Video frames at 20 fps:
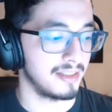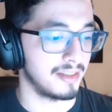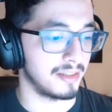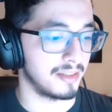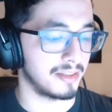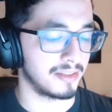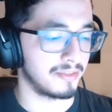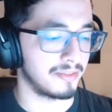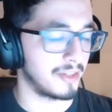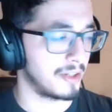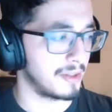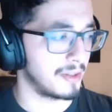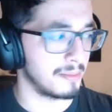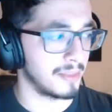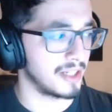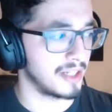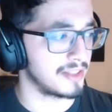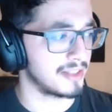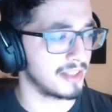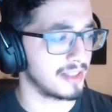there's very
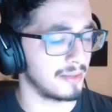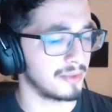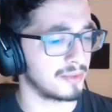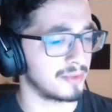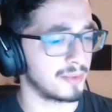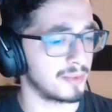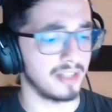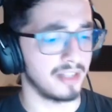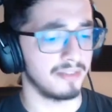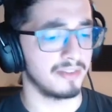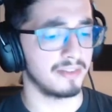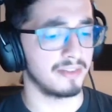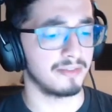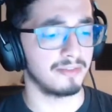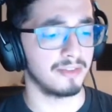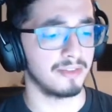much that was relevant